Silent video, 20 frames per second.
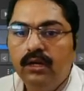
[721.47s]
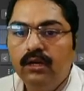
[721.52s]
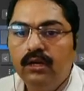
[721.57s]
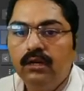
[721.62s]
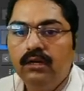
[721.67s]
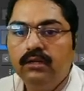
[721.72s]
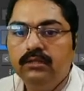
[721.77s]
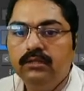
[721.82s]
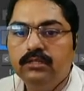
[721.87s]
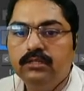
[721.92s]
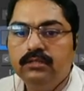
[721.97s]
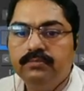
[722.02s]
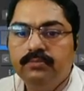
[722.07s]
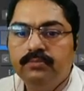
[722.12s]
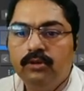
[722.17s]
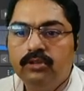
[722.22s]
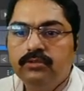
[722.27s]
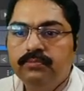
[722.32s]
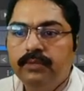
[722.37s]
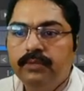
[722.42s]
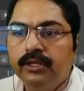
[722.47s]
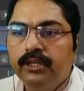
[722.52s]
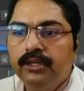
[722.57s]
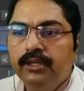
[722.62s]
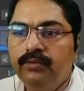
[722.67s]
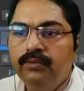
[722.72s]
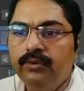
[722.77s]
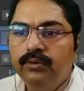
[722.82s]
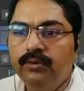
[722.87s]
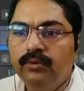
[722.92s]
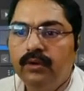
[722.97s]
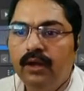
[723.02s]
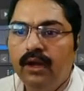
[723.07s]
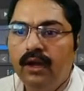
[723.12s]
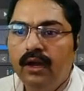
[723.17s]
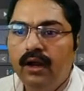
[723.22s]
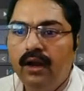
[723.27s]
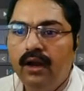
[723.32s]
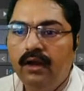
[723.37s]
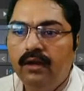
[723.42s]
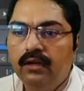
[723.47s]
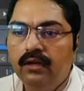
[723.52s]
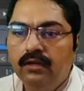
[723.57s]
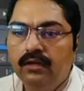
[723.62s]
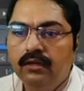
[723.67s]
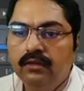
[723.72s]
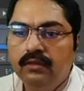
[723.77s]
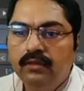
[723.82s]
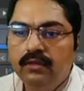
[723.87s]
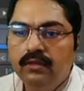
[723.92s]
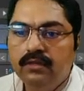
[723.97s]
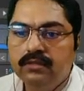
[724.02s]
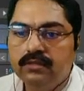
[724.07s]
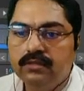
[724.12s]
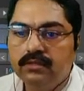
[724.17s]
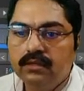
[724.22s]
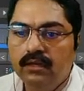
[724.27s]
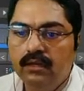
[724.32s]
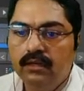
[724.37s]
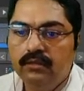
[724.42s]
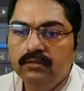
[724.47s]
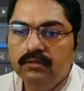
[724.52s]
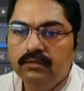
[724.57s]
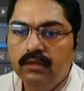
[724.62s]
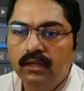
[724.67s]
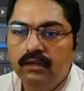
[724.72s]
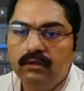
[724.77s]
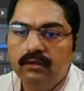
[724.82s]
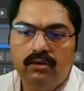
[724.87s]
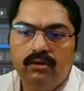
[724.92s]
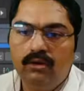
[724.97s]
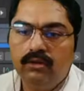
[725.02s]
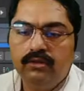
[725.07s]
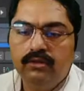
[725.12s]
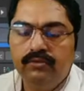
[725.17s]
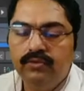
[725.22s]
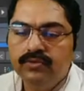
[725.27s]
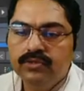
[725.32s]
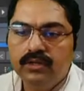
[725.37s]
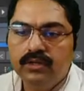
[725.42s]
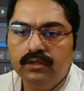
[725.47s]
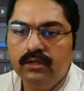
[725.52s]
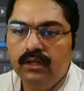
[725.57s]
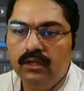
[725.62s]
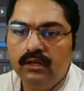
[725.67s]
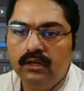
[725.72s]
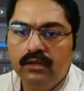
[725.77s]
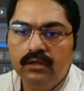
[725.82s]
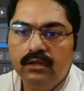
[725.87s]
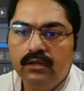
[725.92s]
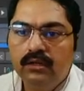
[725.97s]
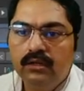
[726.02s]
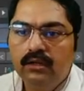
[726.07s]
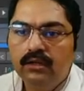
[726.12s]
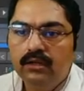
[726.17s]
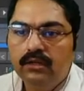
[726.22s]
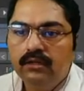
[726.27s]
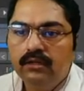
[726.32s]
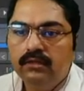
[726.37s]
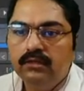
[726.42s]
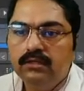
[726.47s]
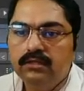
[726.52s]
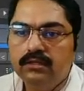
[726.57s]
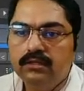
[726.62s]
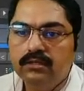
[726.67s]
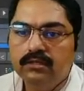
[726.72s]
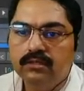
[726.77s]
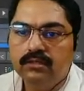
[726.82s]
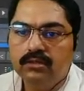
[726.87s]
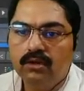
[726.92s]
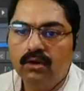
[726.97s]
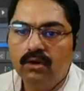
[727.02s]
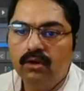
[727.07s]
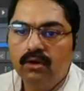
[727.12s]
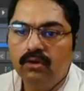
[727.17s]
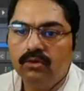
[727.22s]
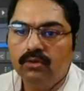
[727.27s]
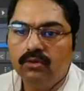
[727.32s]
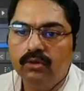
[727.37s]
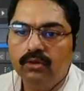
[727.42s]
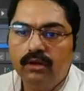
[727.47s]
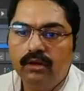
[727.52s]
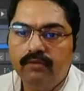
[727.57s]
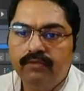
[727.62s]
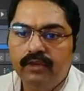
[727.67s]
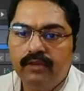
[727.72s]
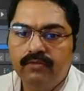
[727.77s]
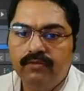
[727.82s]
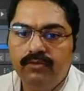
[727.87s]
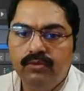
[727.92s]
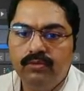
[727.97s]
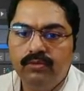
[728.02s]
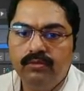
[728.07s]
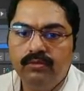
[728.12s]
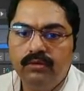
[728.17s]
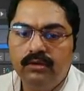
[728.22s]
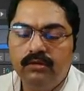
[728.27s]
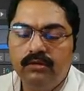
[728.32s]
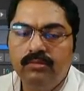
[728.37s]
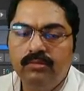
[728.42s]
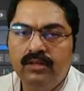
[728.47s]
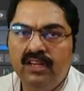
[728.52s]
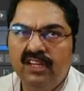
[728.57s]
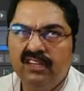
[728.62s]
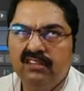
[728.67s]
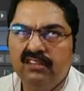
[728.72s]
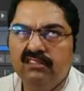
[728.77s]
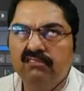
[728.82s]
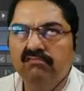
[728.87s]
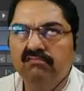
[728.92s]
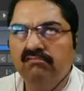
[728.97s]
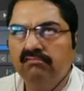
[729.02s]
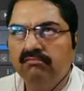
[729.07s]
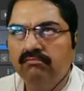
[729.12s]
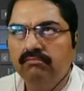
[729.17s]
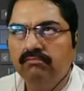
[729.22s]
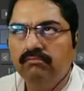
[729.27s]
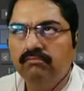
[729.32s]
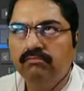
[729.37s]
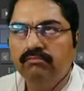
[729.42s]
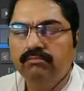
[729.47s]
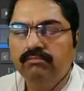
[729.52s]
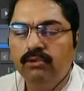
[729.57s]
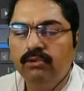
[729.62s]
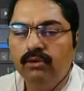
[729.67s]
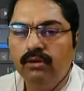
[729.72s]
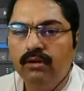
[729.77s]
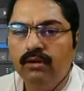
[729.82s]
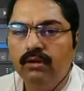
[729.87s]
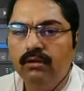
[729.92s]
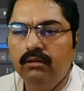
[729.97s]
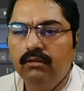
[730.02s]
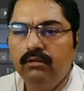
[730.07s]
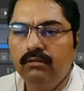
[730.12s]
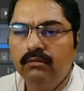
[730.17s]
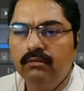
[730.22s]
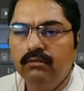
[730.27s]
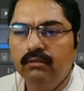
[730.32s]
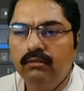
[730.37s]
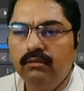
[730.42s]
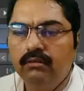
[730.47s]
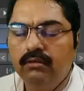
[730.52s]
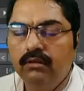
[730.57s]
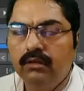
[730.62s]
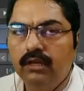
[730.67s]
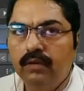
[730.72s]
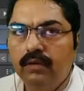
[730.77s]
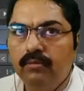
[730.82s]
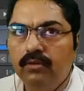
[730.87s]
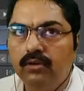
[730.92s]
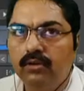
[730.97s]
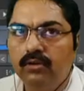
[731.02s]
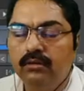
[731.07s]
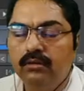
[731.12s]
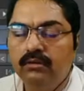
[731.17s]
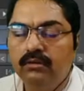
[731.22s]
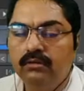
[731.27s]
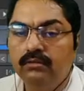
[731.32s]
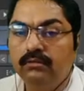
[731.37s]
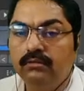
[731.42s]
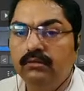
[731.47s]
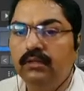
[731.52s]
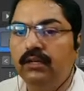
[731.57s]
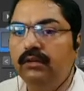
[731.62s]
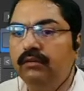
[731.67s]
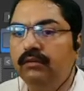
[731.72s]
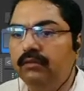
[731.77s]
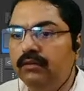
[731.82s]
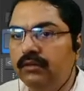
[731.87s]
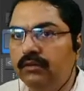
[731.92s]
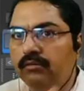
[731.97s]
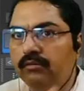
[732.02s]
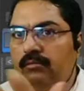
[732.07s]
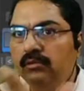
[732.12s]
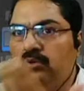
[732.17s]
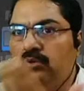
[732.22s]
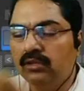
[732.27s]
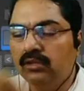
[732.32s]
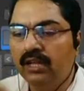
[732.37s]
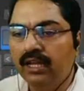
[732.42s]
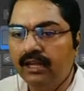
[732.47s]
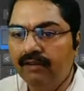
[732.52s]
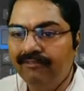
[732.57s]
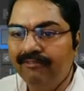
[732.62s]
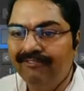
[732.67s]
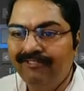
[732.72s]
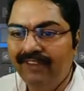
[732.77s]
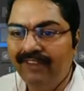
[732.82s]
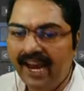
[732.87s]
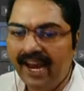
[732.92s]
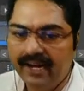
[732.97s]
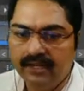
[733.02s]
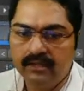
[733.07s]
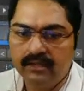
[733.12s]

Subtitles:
This is perspective view, and this is like all the views are there. This is orthographic view. It will be like the camera that will look like a flat.